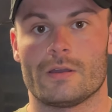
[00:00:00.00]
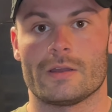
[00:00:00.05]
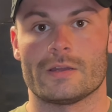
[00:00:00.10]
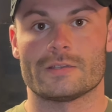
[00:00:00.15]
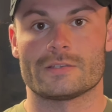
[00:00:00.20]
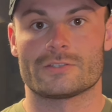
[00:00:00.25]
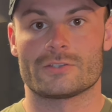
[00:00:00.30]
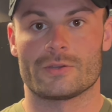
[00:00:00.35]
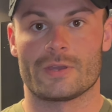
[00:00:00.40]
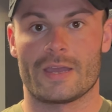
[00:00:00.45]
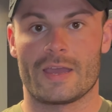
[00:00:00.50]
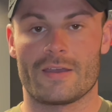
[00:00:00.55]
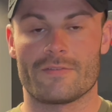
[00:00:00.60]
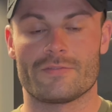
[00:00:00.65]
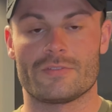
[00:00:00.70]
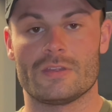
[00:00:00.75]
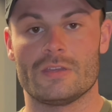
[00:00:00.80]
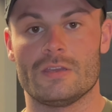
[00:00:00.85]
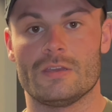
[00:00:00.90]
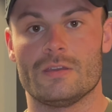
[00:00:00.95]
right, so I
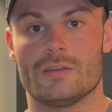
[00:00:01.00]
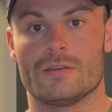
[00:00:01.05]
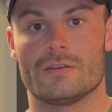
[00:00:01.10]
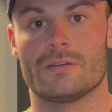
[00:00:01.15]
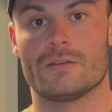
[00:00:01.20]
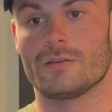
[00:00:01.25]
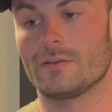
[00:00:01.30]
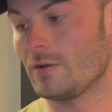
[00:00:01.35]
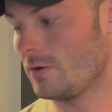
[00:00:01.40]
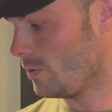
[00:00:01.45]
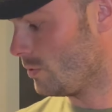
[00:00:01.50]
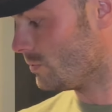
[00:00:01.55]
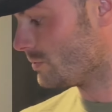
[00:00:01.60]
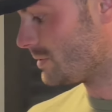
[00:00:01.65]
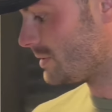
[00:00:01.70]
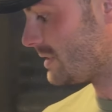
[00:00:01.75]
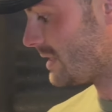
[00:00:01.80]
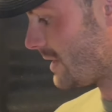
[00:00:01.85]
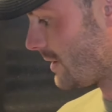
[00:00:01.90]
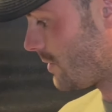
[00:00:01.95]
have the old
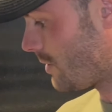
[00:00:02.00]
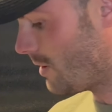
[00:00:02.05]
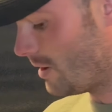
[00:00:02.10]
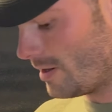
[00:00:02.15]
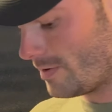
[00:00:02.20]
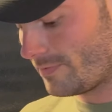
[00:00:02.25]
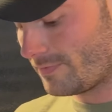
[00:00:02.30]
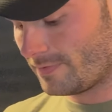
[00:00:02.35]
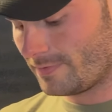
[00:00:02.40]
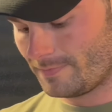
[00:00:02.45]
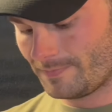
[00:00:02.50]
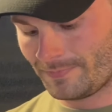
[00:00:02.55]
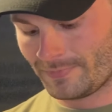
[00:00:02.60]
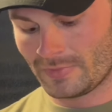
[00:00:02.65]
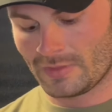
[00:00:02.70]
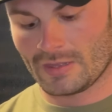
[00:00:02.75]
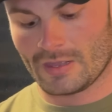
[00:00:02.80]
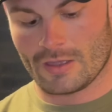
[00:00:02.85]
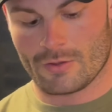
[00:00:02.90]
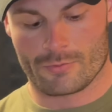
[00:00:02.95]
sink off
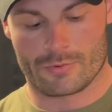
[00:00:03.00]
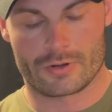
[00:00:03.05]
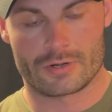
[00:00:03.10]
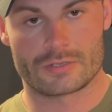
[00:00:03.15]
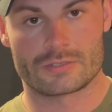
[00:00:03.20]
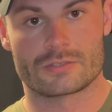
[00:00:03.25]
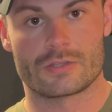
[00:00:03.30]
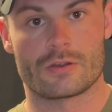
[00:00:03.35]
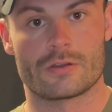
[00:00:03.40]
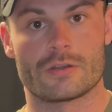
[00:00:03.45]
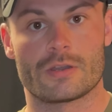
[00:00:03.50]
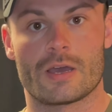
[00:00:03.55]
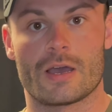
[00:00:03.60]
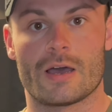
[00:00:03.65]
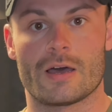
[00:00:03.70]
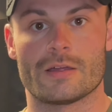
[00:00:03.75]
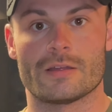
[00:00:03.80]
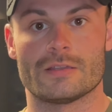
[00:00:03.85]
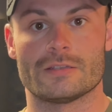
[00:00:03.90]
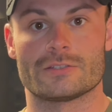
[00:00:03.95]
and we're gonna start
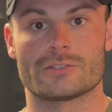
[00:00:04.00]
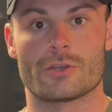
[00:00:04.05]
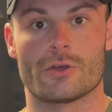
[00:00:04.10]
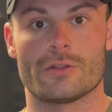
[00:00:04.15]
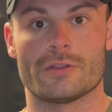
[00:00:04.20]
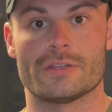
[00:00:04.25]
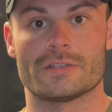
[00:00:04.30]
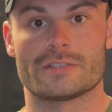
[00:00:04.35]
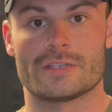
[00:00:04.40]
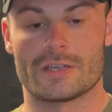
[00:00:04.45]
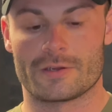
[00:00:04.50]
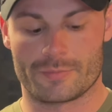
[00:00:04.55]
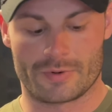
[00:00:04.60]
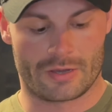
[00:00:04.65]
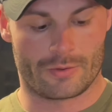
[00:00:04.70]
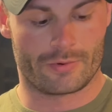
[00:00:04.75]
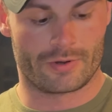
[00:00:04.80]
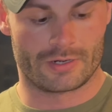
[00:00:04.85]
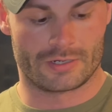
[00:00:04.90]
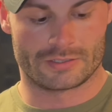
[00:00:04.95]
uh, installing this here, but
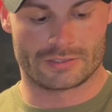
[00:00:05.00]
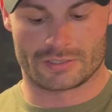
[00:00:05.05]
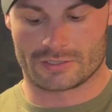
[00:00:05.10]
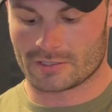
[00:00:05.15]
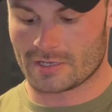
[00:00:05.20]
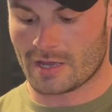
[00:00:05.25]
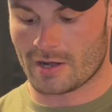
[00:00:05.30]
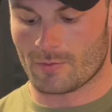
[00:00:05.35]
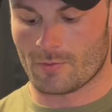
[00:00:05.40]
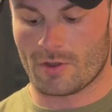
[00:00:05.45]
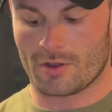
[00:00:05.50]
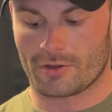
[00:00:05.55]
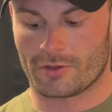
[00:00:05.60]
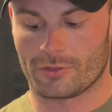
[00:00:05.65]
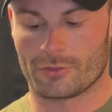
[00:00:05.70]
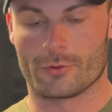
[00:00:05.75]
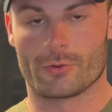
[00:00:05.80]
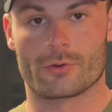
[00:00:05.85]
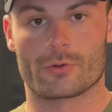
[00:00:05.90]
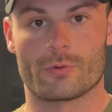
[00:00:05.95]
I wanted to just kind of walk you
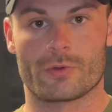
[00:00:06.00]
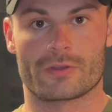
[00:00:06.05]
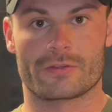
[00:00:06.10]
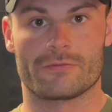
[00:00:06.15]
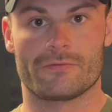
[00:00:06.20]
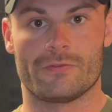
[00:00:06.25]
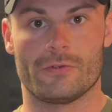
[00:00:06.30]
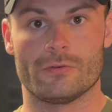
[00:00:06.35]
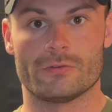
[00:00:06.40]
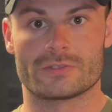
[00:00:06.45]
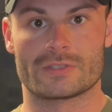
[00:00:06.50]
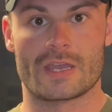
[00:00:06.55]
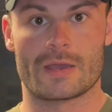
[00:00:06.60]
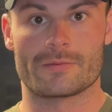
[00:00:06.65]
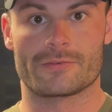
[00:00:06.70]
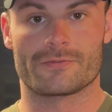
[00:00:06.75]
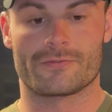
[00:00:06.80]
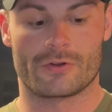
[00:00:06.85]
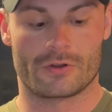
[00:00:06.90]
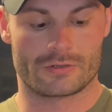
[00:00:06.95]
through a quick few
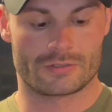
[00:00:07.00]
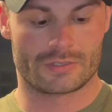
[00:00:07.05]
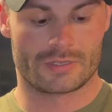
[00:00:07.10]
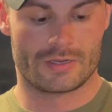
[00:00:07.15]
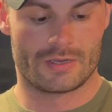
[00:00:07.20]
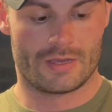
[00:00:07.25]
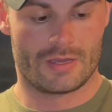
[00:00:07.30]
steps first.